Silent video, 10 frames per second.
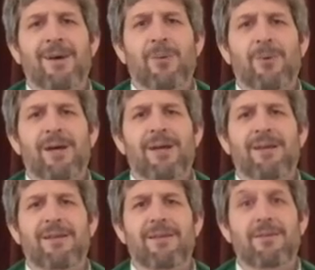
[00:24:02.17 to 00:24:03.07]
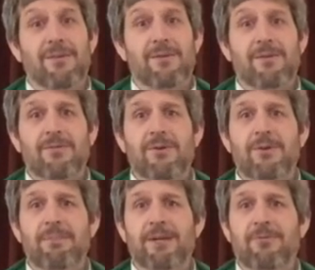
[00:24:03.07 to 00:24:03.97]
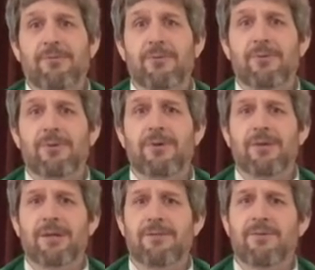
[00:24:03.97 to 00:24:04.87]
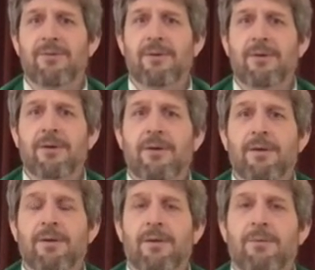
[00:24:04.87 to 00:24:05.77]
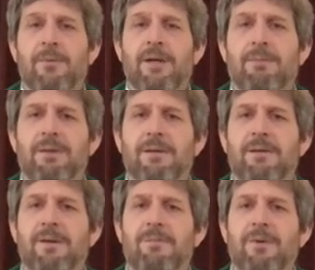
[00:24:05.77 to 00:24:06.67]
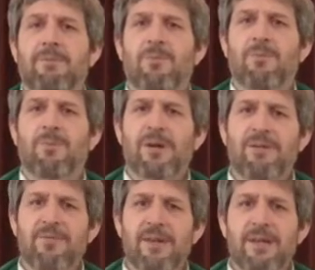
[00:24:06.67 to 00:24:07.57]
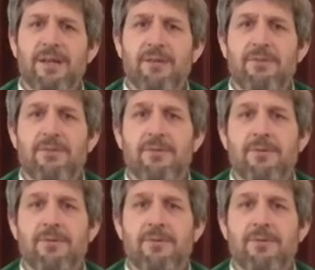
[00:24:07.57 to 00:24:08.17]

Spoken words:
Wait, this could be true, couldn't it? Wait a minute, and what if it is?